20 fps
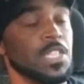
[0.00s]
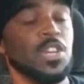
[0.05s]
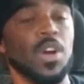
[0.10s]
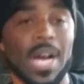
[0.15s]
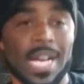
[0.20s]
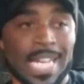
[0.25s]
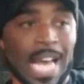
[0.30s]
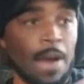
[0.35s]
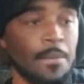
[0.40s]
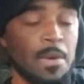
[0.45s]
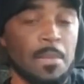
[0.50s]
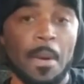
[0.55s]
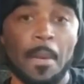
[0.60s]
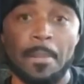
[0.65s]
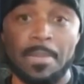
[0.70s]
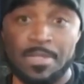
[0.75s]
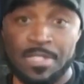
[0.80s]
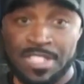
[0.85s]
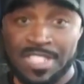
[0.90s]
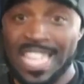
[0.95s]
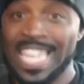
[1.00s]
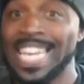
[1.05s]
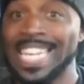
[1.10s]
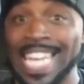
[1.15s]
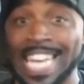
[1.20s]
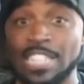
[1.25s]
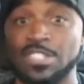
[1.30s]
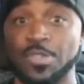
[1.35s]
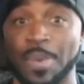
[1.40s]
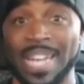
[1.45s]
know, and I remember seeing
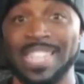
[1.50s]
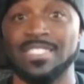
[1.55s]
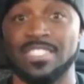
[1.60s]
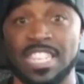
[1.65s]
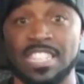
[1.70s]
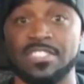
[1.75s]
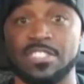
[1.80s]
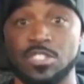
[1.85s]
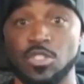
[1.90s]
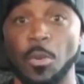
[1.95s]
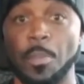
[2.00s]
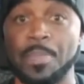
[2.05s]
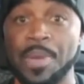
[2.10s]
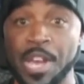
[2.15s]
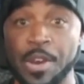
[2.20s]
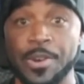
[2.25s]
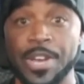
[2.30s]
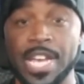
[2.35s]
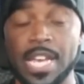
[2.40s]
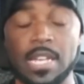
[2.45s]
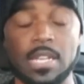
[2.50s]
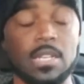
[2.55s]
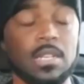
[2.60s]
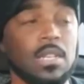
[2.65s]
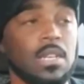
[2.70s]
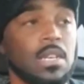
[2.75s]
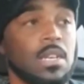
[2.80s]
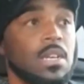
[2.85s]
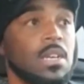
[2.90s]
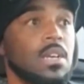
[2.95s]
that transitional period
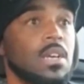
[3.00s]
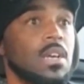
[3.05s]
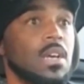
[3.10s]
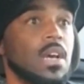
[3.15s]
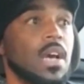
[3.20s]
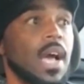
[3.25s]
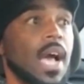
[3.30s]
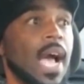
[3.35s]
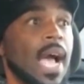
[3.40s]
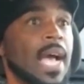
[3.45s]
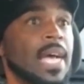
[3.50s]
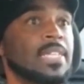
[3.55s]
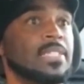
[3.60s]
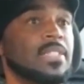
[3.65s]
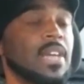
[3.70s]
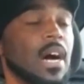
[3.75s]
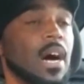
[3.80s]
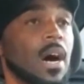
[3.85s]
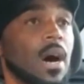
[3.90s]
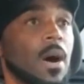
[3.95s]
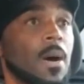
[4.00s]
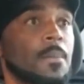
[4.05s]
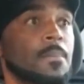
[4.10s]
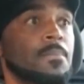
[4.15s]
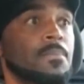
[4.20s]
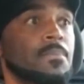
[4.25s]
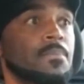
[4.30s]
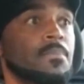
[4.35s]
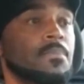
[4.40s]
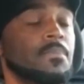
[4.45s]
and
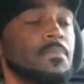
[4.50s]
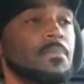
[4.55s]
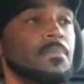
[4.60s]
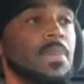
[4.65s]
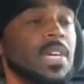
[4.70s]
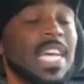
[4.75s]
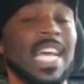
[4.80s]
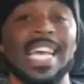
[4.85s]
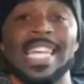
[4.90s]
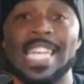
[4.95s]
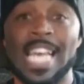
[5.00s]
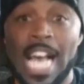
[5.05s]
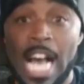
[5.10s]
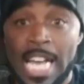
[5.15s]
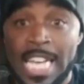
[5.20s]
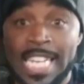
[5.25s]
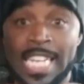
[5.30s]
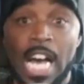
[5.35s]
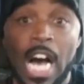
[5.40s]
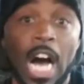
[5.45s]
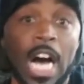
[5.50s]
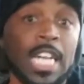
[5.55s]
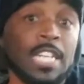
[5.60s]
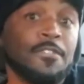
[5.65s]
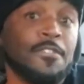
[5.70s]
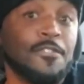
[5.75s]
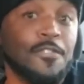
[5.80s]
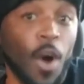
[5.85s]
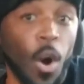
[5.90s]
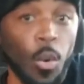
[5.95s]
it
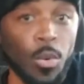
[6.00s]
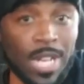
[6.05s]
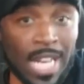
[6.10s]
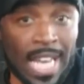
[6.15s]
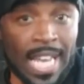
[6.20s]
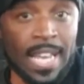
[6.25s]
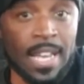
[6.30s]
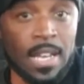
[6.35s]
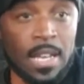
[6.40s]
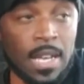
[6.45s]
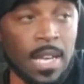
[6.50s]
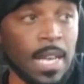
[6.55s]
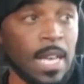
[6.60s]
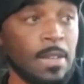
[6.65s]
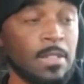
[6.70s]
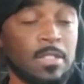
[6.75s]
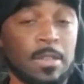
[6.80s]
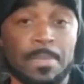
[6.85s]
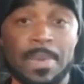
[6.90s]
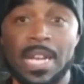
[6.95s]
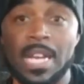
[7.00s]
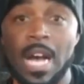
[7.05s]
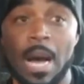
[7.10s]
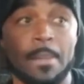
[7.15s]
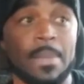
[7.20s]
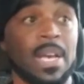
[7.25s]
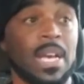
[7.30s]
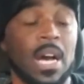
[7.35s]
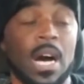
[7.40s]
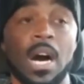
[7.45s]
unfolding into
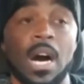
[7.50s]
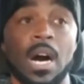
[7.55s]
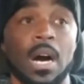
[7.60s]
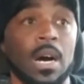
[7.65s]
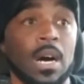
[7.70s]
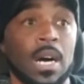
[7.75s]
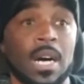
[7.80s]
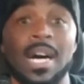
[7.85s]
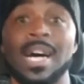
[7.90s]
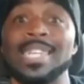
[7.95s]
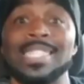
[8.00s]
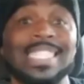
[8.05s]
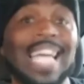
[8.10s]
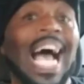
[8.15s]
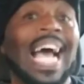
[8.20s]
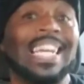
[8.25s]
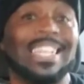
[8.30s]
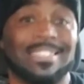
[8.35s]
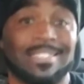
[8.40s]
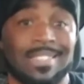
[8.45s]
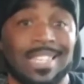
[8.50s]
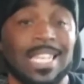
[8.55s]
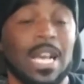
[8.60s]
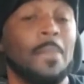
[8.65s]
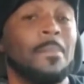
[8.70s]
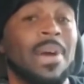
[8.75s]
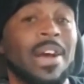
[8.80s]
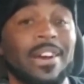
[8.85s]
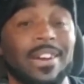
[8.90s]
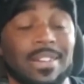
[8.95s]
becoming a dynasty,
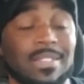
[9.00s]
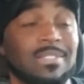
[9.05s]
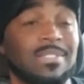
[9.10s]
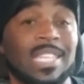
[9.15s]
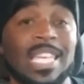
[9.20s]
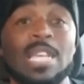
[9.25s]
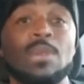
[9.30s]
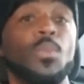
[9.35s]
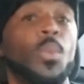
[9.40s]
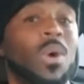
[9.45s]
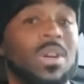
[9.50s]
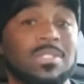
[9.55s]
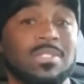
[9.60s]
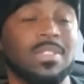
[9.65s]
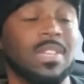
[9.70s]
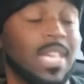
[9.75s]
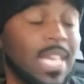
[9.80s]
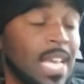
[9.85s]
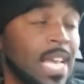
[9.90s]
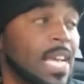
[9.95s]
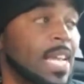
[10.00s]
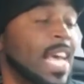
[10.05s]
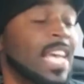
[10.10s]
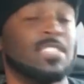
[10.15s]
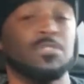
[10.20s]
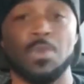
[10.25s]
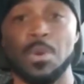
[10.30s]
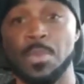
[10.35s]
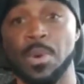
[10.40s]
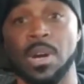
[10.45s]
America's team once again,
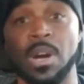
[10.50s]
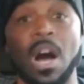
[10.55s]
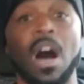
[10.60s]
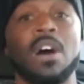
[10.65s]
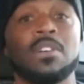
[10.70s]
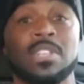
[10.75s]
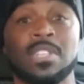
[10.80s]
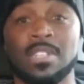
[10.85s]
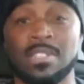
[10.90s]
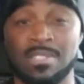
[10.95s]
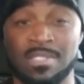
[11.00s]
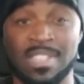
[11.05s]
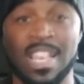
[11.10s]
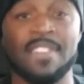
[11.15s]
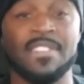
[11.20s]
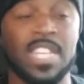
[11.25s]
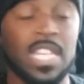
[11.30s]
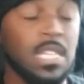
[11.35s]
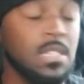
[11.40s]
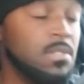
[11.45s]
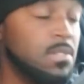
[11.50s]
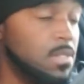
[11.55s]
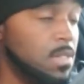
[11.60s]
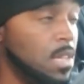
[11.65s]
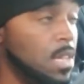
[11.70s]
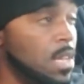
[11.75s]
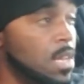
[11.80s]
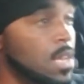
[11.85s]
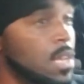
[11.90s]
as we were called in the 70s.